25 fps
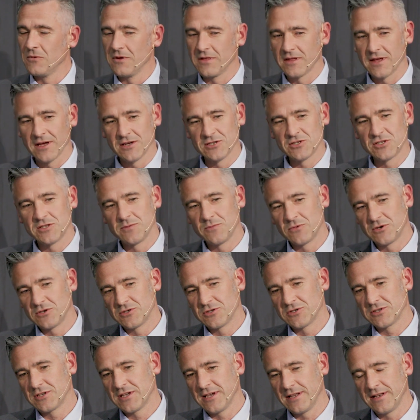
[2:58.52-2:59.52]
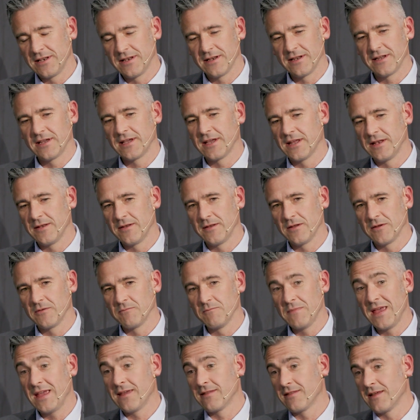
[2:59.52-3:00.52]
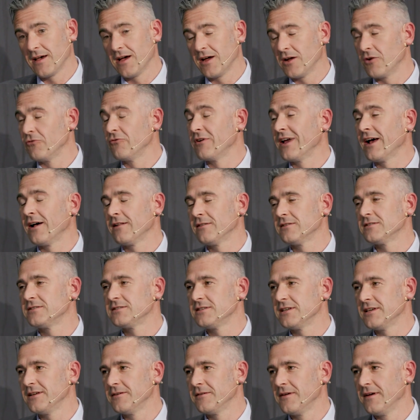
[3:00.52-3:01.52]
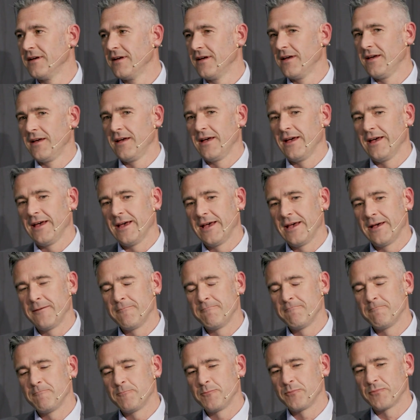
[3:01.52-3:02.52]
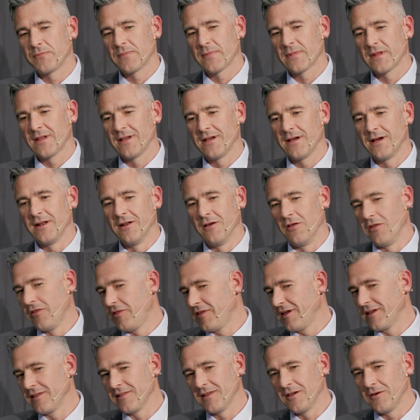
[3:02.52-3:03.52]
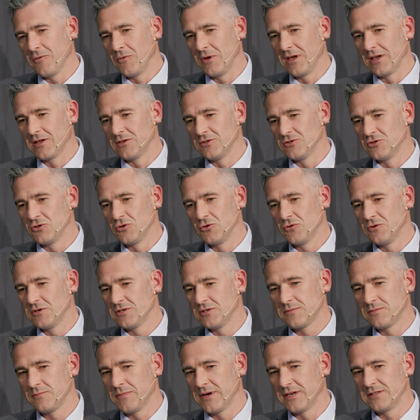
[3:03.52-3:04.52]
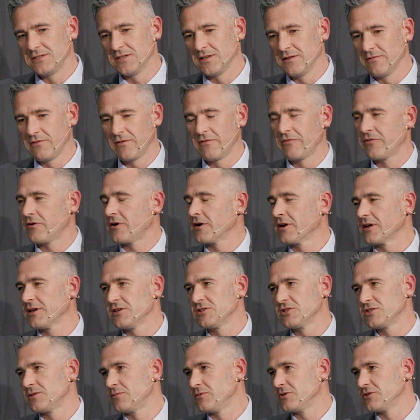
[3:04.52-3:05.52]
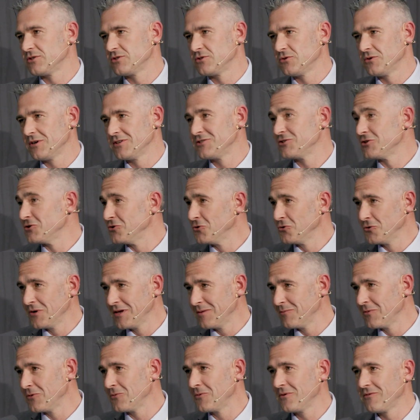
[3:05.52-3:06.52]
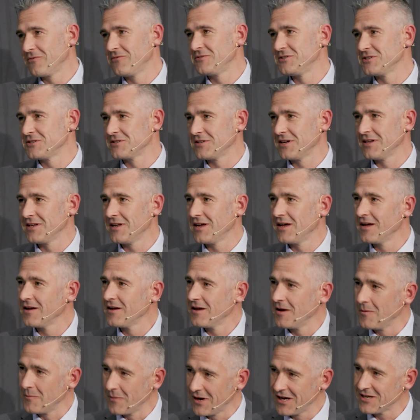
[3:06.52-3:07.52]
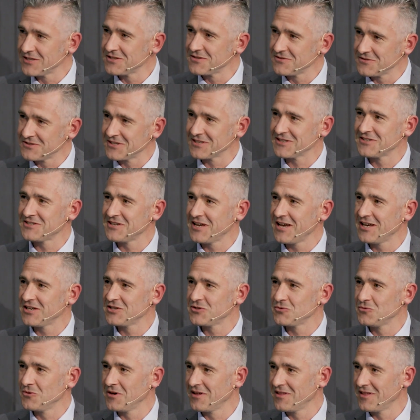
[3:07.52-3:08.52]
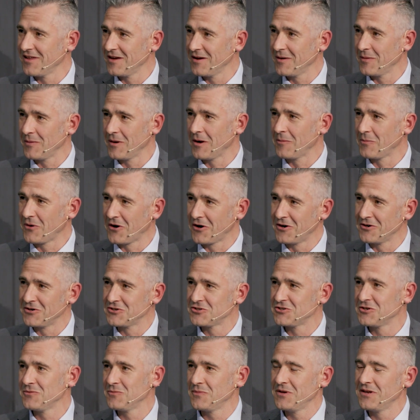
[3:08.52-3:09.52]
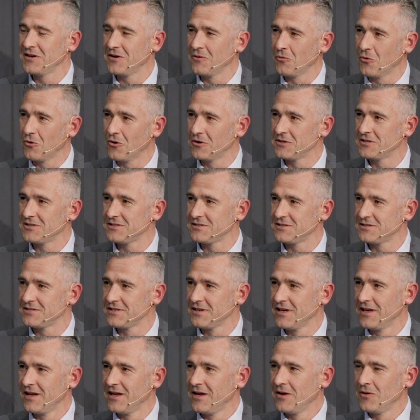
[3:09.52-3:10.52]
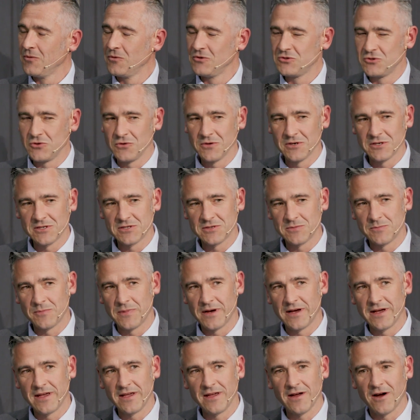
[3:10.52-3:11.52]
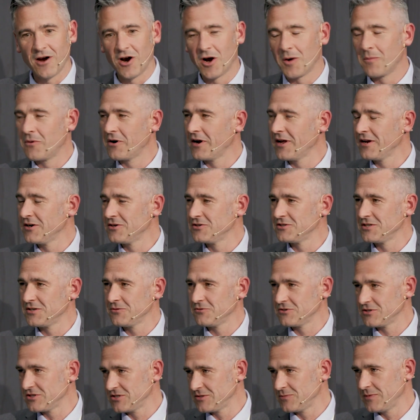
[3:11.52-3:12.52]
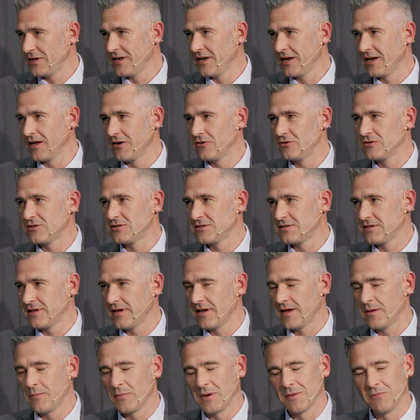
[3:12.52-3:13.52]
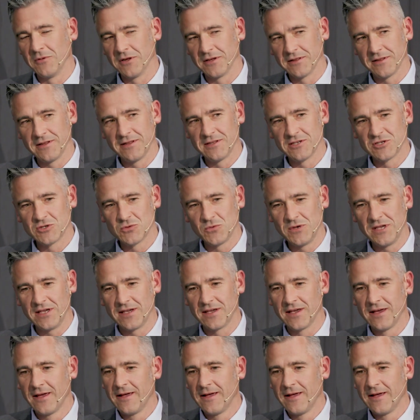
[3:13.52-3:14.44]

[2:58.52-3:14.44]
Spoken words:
customers can make that a reality. Another thing that we can do by delivering for our customers. So as you know, Amy, we've just had a massive success with a partnership being awarded to us by Harbour Energy, which has been announced publicly this week.